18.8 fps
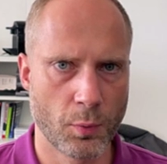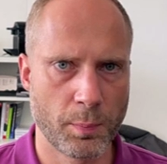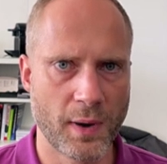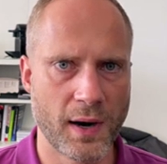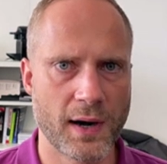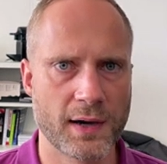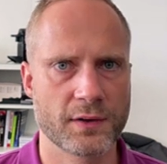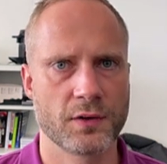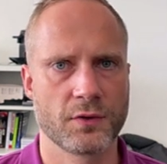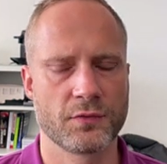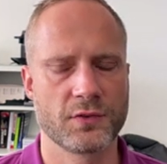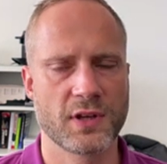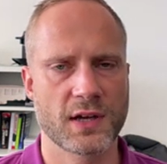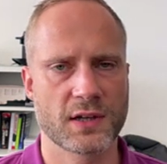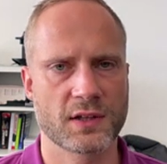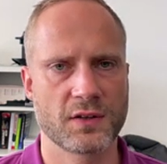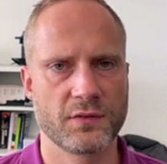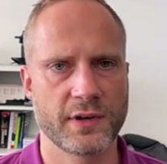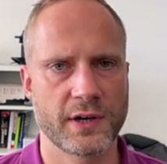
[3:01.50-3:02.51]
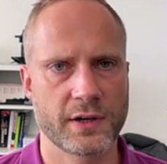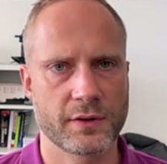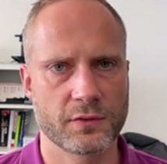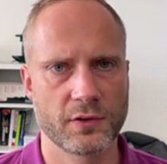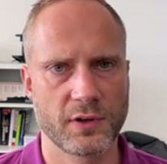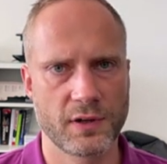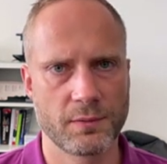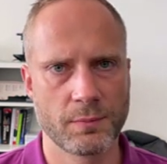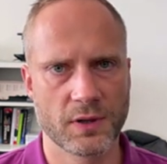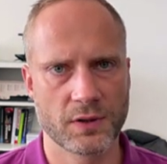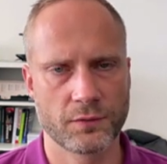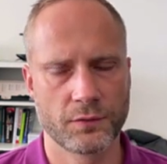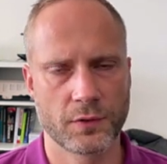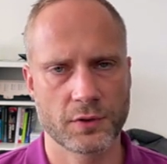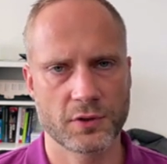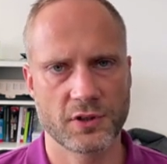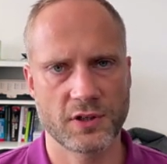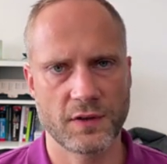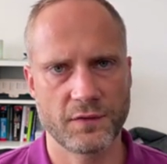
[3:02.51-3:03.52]
part of the Active Directory, but for
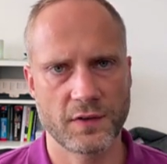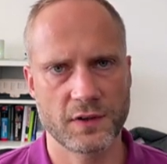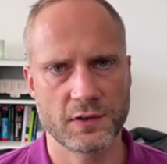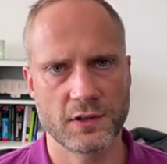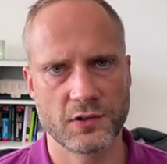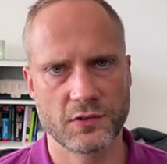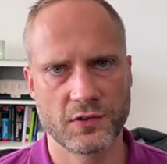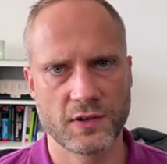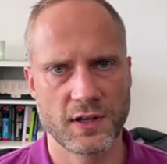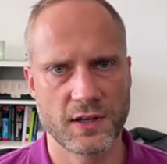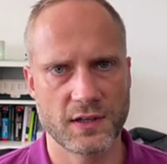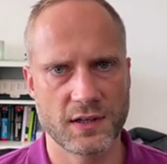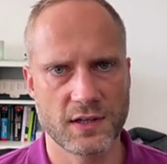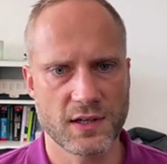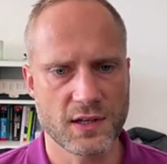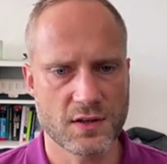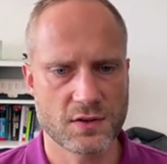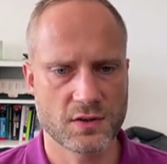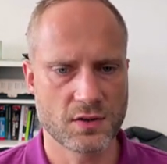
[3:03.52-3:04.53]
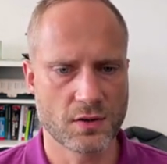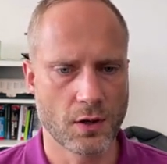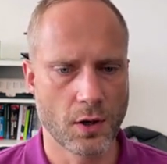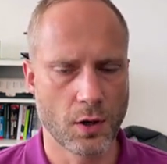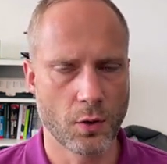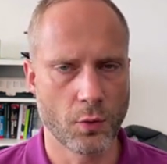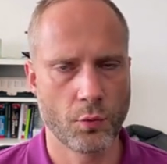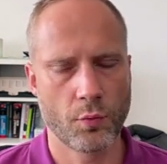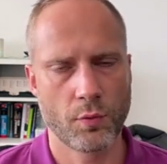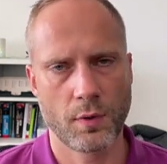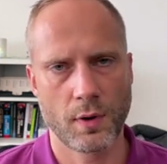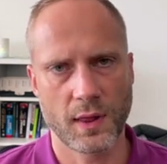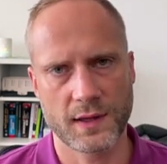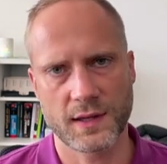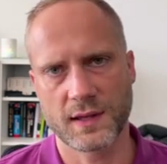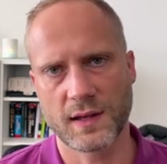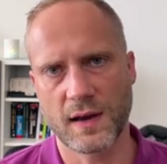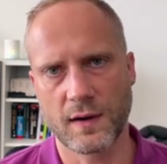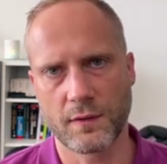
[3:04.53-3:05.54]
the defenders they need to know
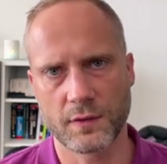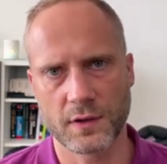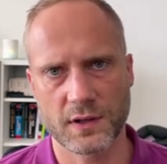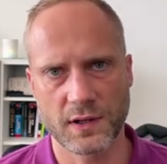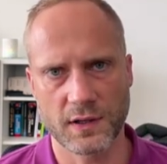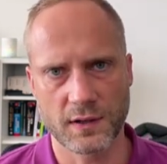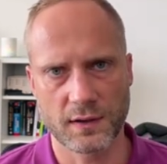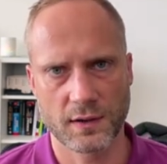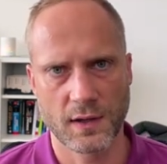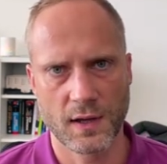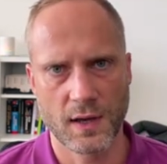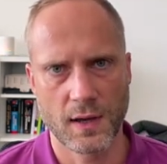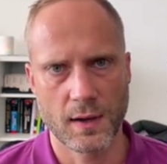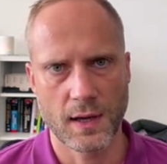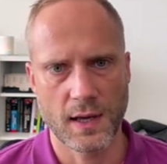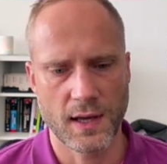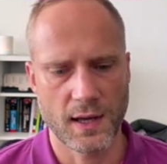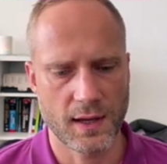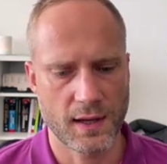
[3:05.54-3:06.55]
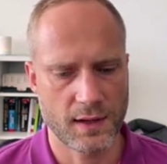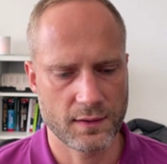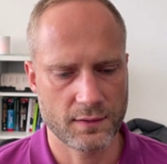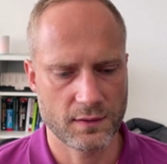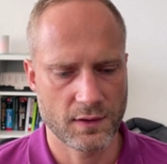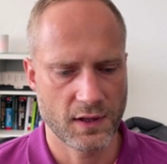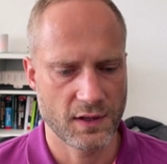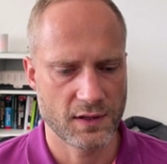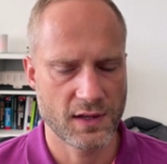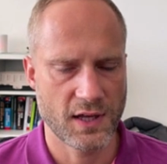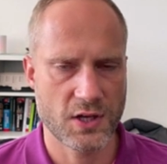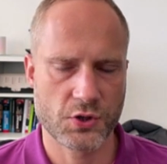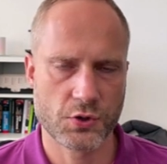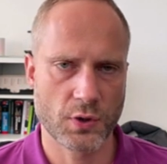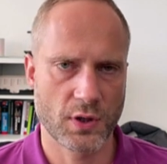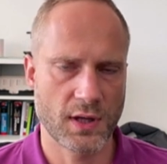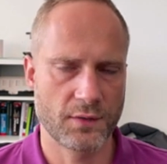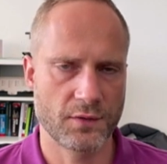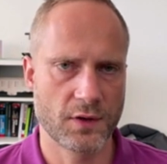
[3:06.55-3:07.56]
like everything, and they
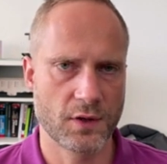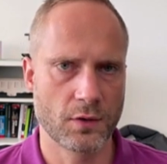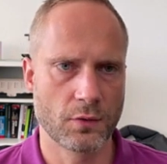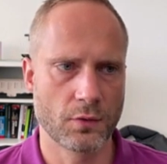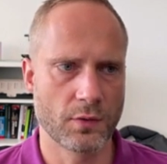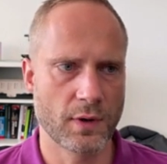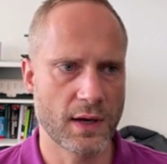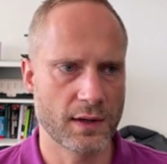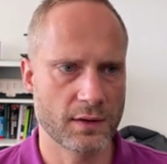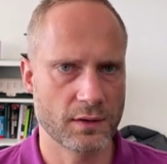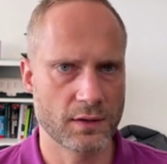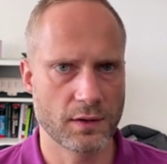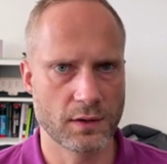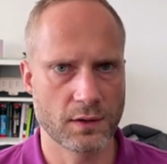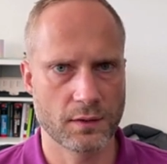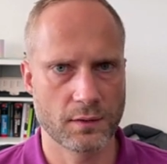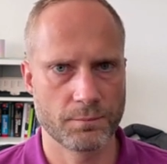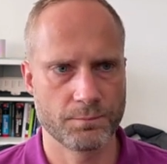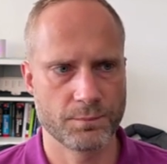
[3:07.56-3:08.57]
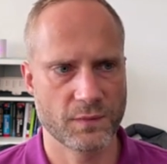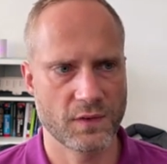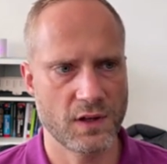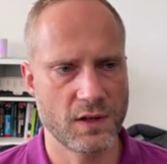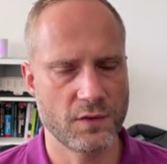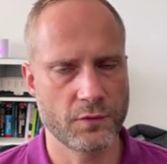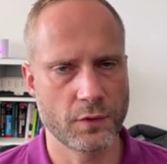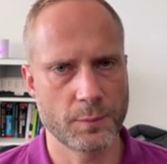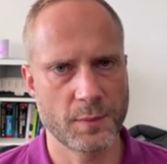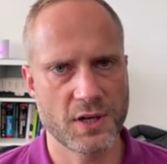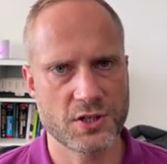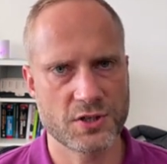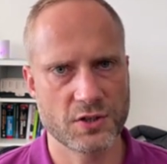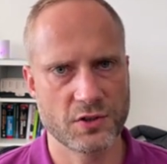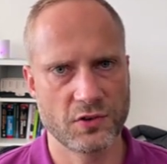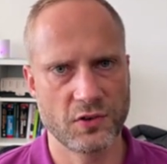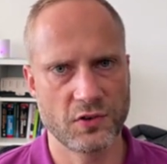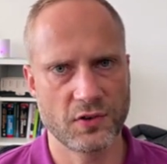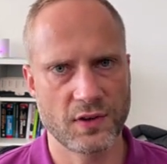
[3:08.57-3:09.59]
usually have to run the information
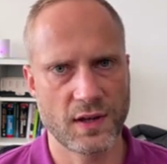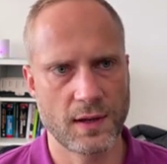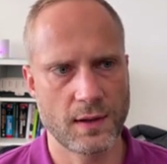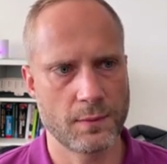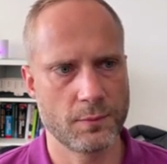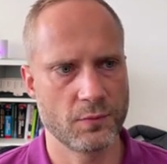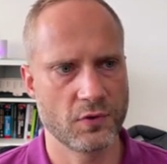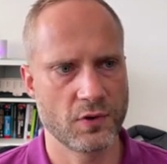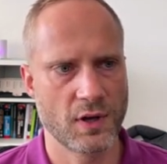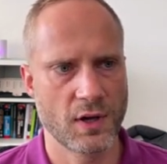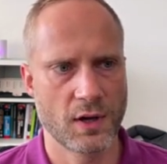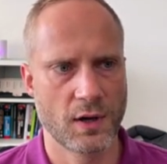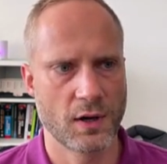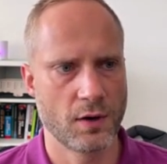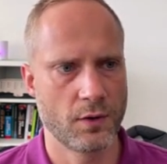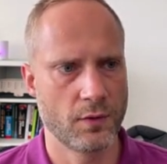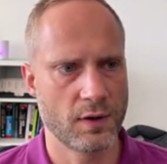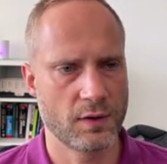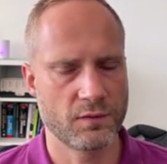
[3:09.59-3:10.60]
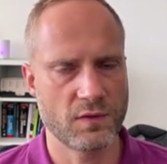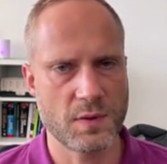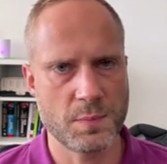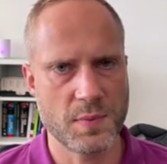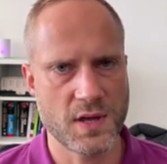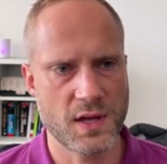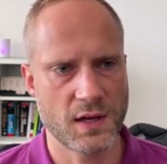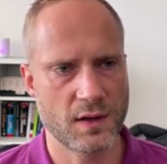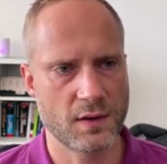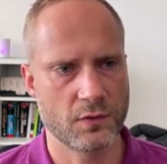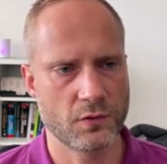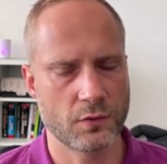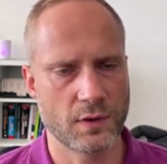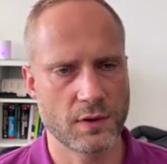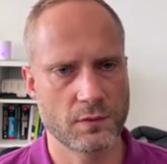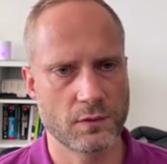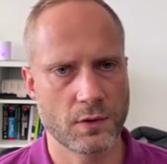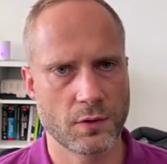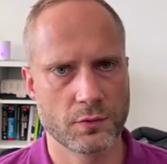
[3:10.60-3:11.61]
systems, run VPNs,
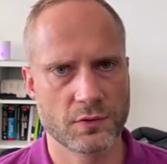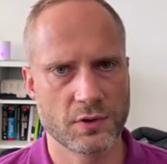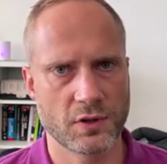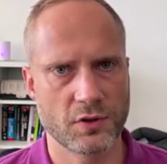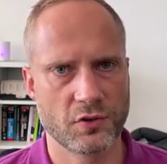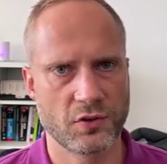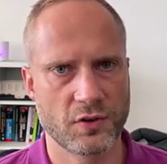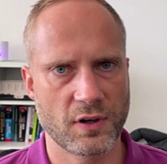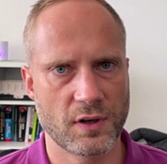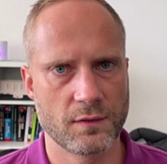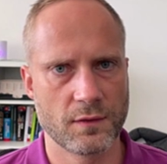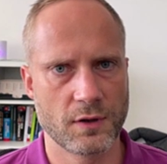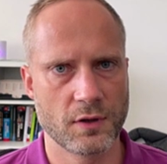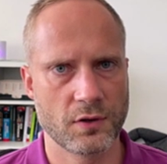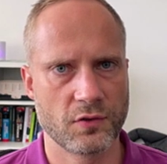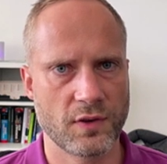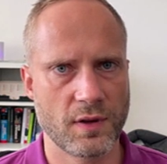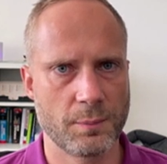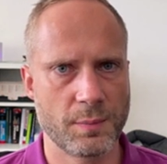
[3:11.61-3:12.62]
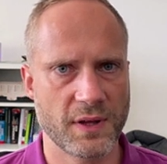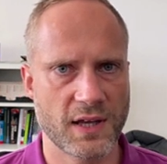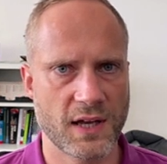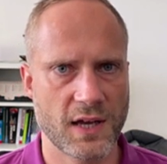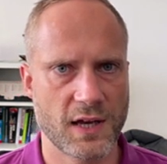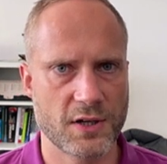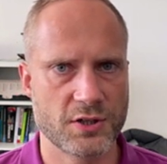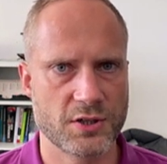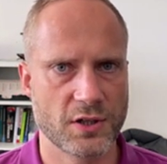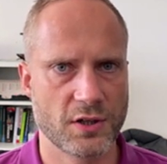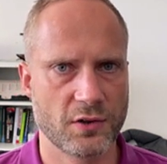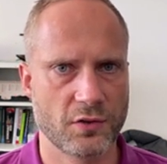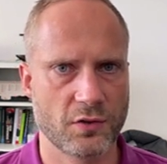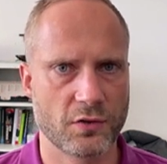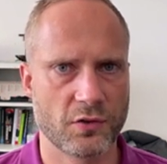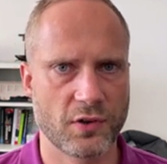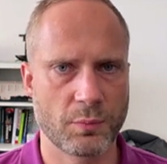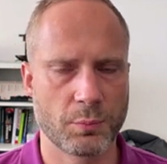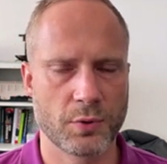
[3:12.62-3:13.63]
run routers, servers,
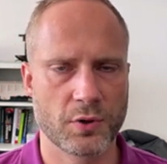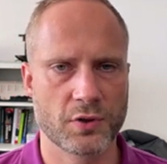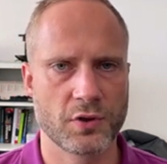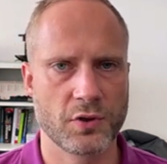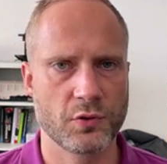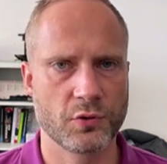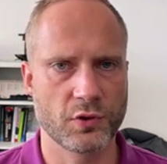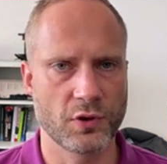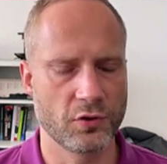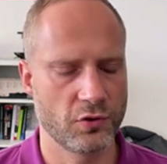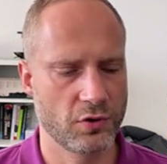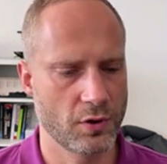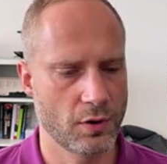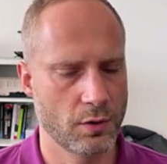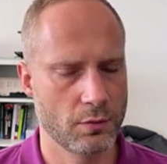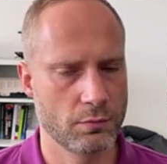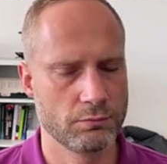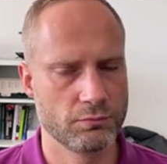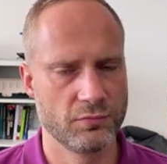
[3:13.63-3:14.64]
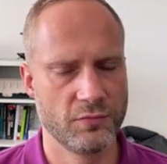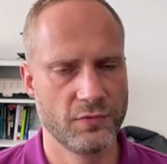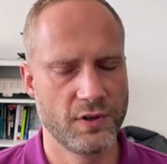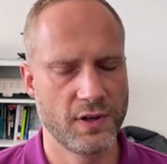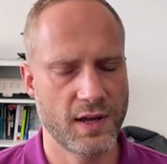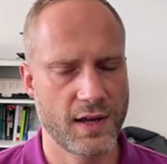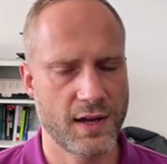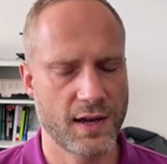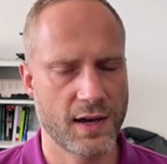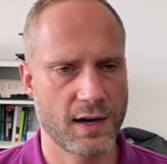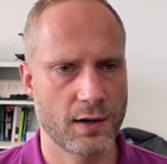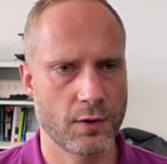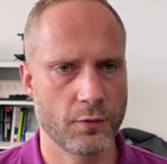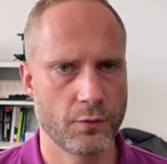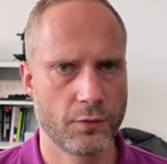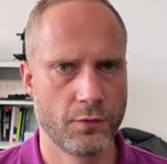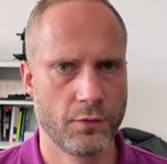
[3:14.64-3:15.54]
applications, support the user. So they are